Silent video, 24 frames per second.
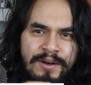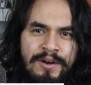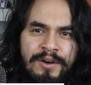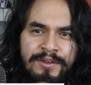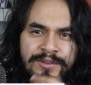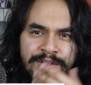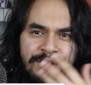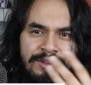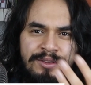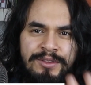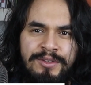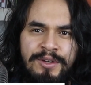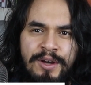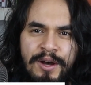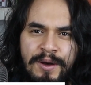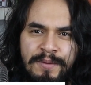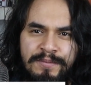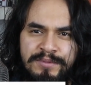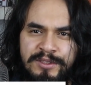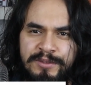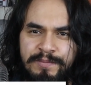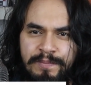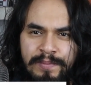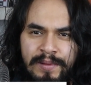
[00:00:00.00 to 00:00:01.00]
on the
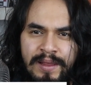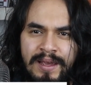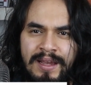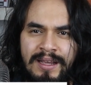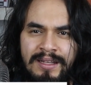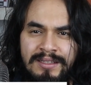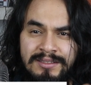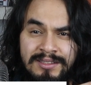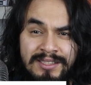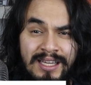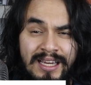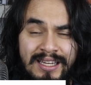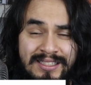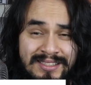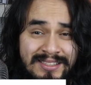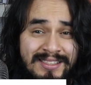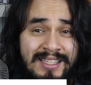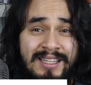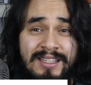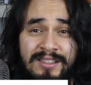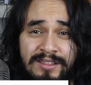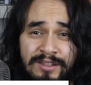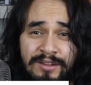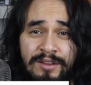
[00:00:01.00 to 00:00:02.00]
toms playing
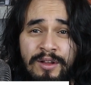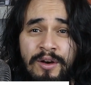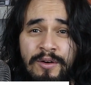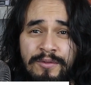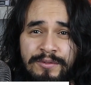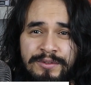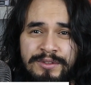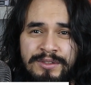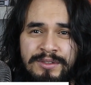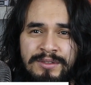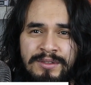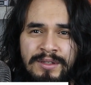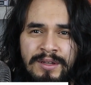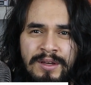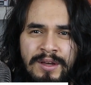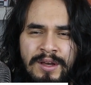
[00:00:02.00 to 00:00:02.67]
16th notes,